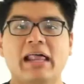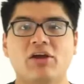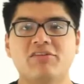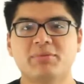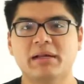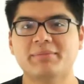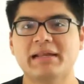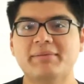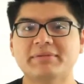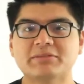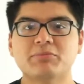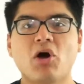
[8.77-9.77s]
Hello everybody, my
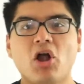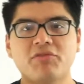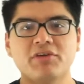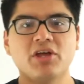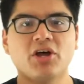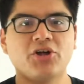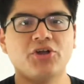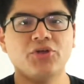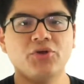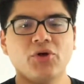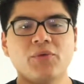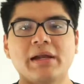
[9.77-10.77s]
name is Marvin
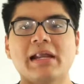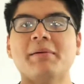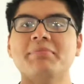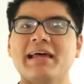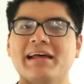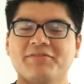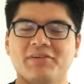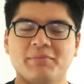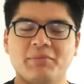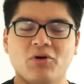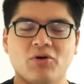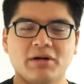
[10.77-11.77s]
Garduno and I'm that
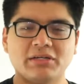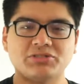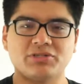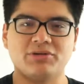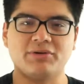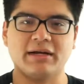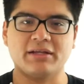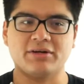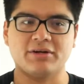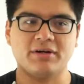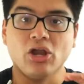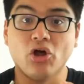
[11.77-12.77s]
flipping orchestra
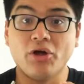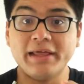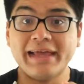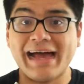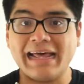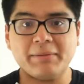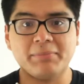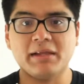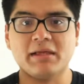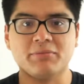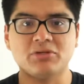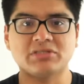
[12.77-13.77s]
director. Learning how to
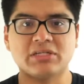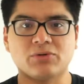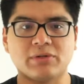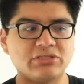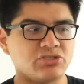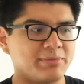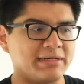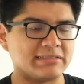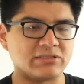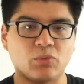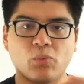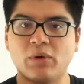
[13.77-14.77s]
play a musical instrument
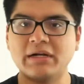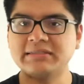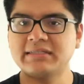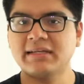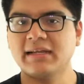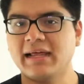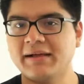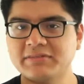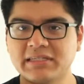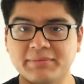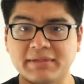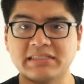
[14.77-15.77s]
is a
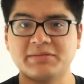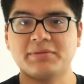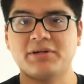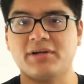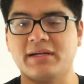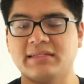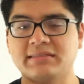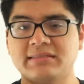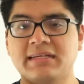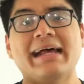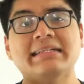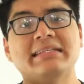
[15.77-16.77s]
once-in-a-lifetime
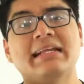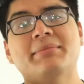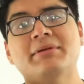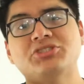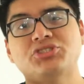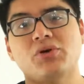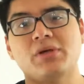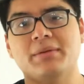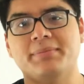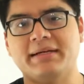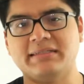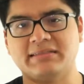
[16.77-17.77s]
experience, and today I'm going to show you the
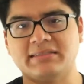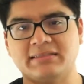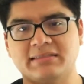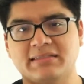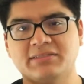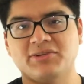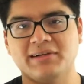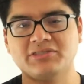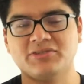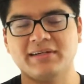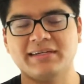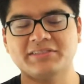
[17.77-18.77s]
basics. So
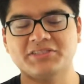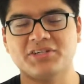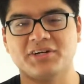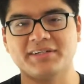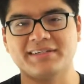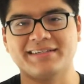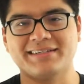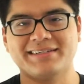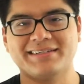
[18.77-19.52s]
let's go and get started.